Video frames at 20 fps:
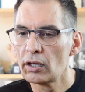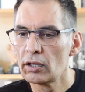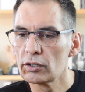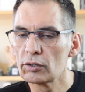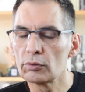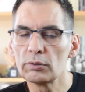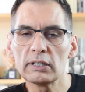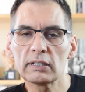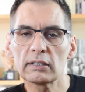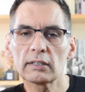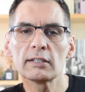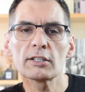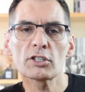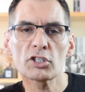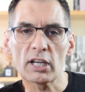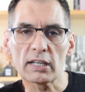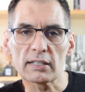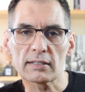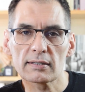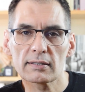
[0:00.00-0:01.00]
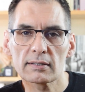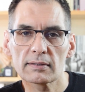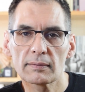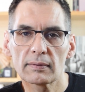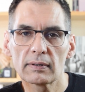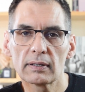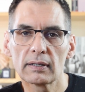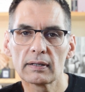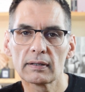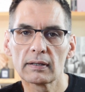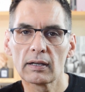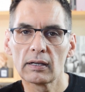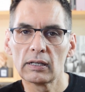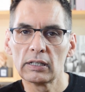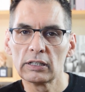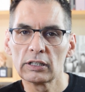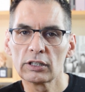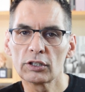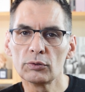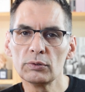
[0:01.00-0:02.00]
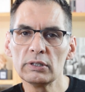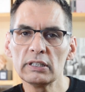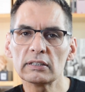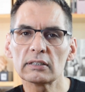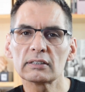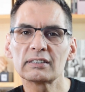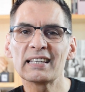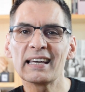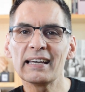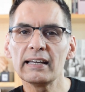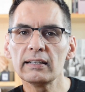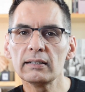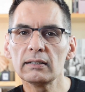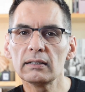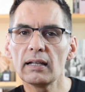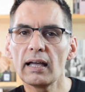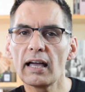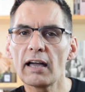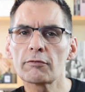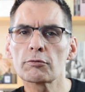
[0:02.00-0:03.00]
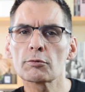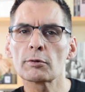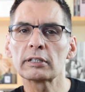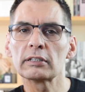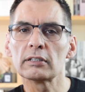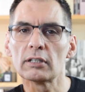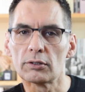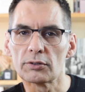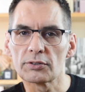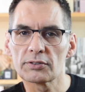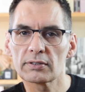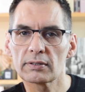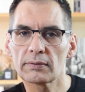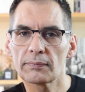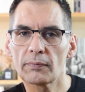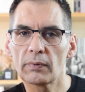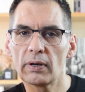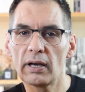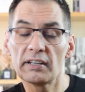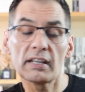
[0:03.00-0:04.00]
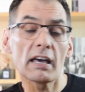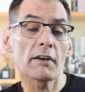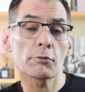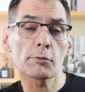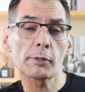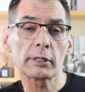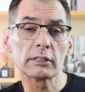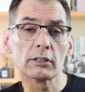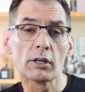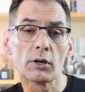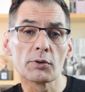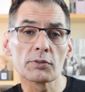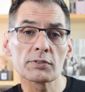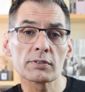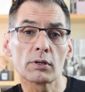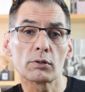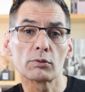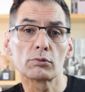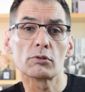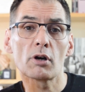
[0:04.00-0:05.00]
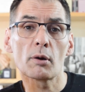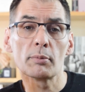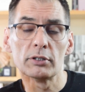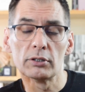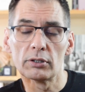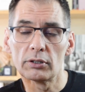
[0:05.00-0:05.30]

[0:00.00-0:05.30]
You need cliches. You need a tale everyone knows. And everyone knows Robin